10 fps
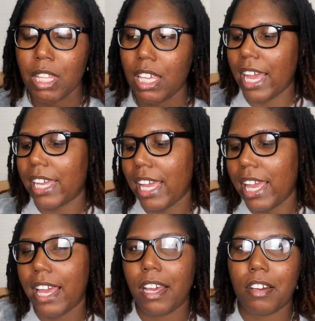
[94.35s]
I
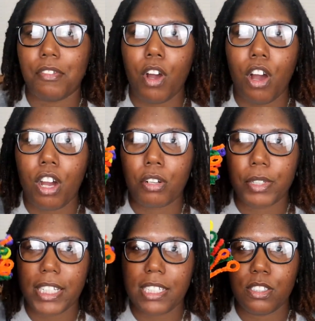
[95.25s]
have
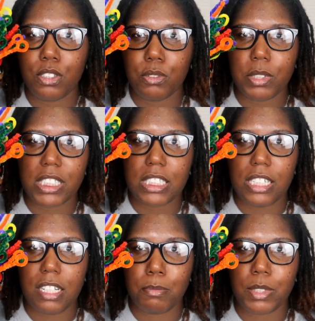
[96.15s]
already twisted
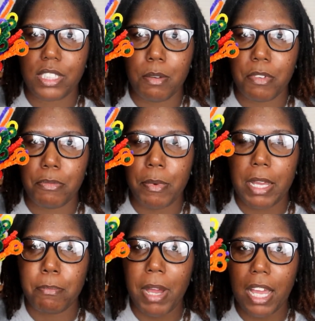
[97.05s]
up some of
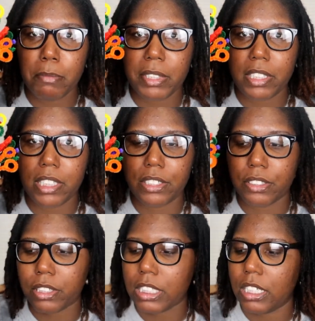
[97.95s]
my pipe cleaners.